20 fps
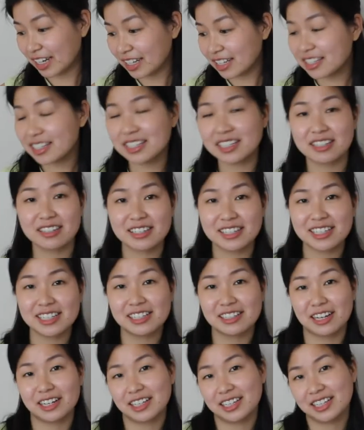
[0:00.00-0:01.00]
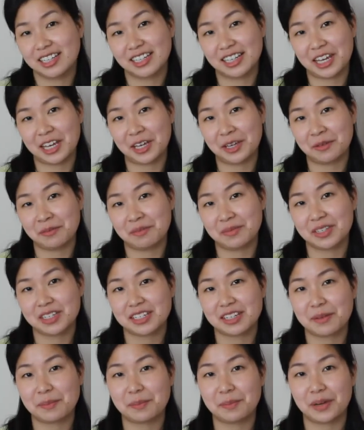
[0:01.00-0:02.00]
I can still see a lot of the
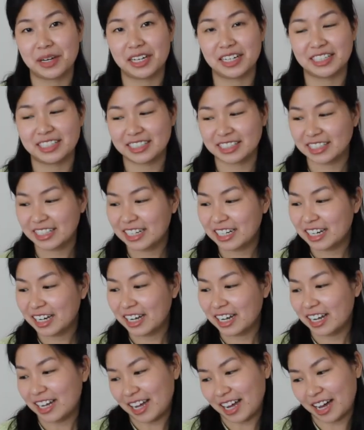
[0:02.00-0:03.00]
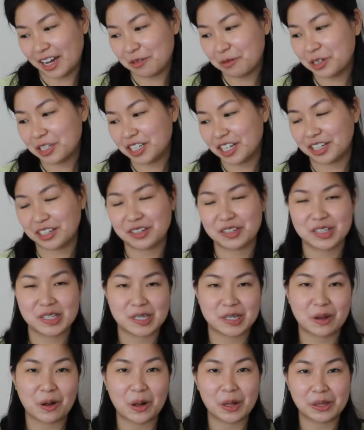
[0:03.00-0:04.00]
names, but I wish I could
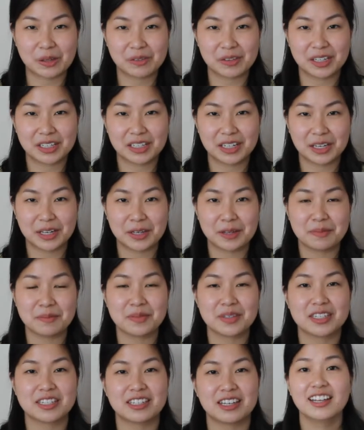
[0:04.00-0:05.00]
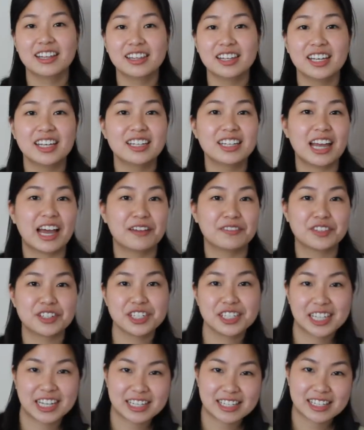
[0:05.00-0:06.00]
see all of the names. Then after
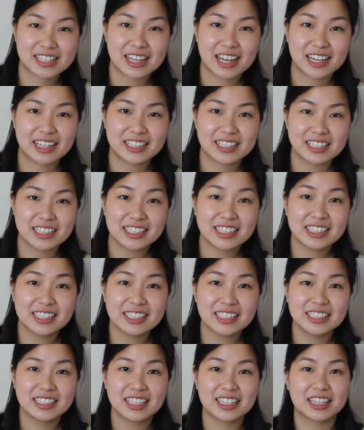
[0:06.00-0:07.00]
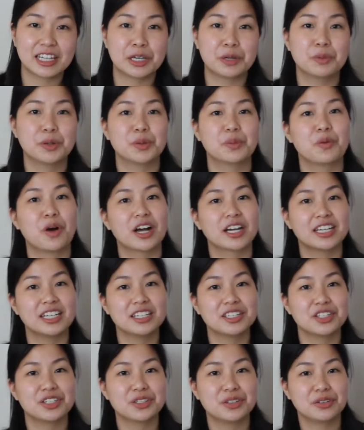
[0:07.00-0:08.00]
guests signed in, they would walk
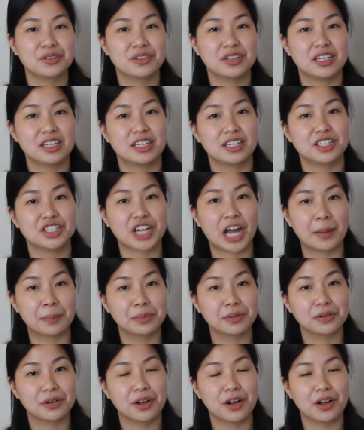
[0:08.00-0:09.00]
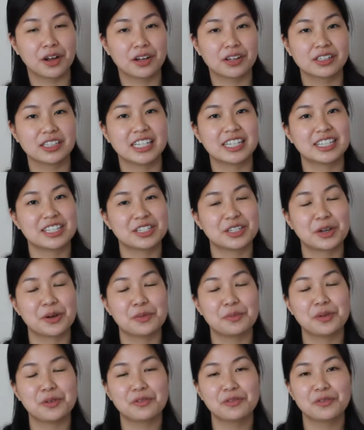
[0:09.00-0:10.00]
into the chapel hall, and so
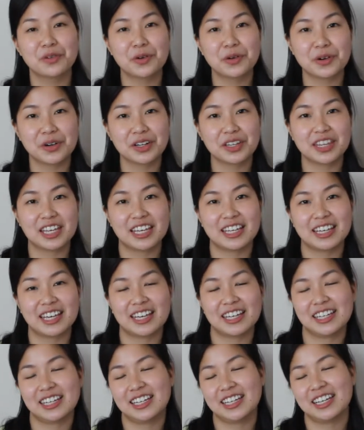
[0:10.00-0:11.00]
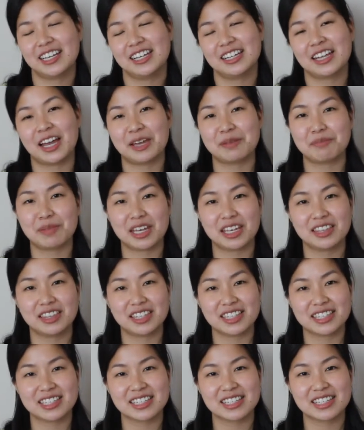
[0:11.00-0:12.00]
before they get in, I made
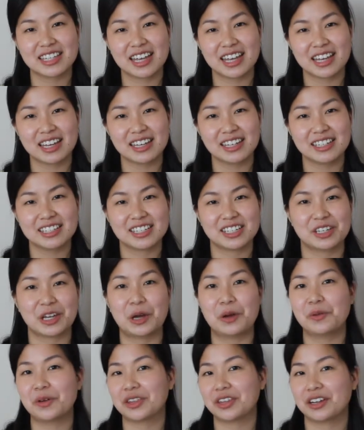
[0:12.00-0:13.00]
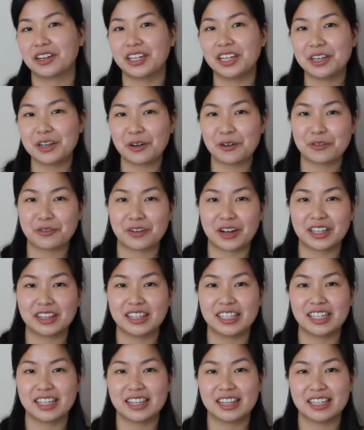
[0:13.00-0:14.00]
this sign to go with our
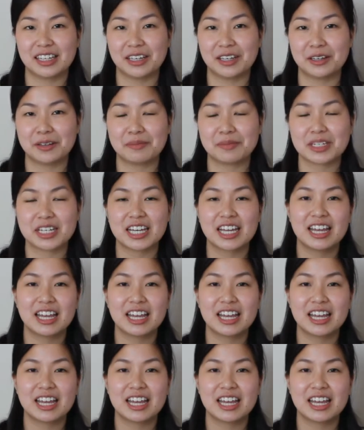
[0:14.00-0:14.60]
eco-friendly themed.